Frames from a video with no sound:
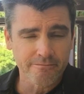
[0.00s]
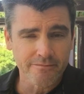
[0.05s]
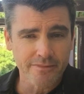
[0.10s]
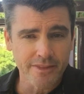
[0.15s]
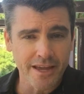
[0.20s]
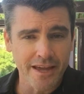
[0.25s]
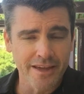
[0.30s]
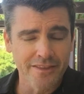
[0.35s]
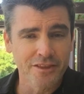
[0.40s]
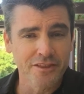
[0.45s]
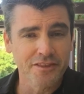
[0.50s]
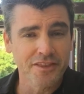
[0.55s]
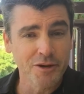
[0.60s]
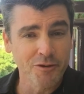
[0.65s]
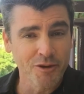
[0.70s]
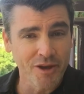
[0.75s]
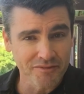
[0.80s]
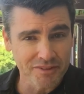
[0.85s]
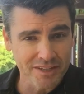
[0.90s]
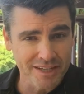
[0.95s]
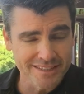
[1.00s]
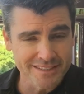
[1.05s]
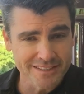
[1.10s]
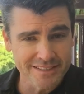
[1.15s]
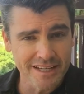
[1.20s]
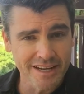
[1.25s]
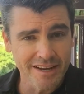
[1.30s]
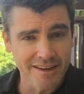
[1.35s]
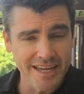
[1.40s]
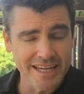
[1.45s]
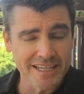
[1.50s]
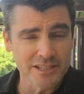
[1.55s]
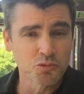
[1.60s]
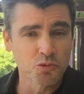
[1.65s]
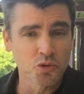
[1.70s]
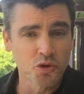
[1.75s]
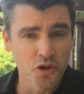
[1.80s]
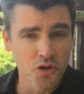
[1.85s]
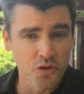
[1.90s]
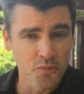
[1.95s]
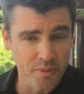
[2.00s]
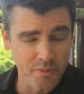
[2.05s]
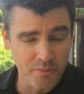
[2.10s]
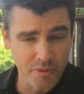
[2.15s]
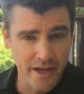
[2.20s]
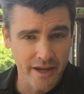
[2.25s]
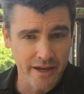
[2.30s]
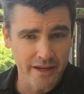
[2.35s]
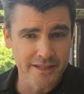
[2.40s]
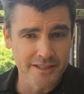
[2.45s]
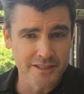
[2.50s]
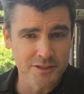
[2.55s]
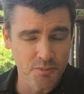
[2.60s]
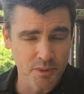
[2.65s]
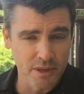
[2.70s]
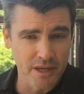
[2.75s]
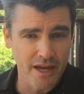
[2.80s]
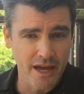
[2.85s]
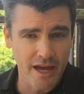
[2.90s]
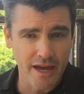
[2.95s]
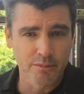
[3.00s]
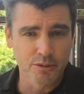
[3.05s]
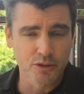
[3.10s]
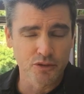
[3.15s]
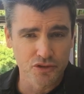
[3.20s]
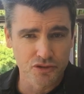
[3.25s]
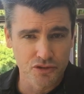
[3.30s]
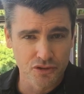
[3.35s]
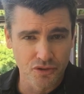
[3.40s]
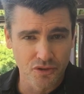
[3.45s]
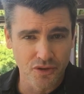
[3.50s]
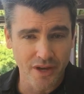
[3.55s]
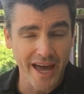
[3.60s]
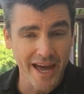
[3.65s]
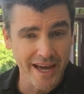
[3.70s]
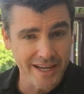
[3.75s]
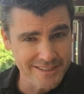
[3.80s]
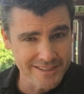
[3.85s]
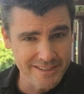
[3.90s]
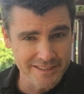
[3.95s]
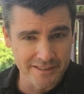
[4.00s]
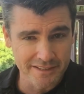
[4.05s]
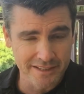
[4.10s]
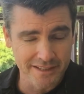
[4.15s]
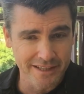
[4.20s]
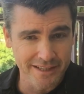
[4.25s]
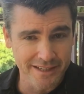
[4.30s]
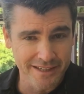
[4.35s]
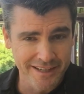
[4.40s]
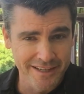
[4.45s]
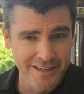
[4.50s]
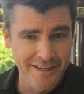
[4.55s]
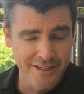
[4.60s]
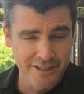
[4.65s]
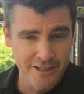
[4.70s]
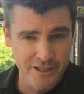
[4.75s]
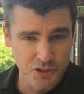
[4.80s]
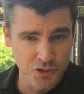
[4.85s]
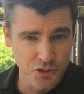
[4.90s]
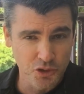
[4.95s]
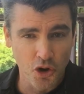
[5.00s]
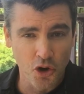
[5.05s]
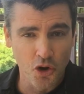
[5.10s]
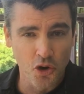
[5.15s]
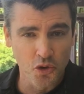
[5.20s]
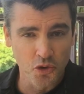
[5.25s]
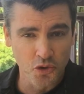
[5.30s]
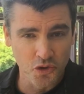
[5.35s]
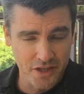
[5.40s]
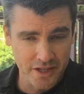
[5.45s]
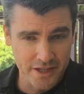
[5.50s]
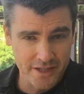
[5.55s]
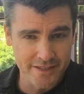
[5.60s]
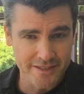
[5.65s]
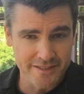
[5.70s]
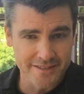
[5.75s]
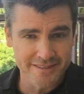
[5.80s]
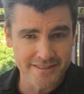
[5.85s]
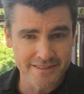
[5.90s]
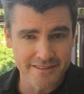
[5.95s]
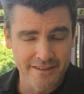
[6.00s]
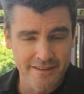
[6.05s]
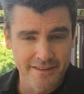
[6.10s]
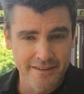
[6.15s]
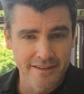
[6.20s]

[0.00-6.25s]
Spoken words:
and the thing we have to consider is, will players be able to actually control these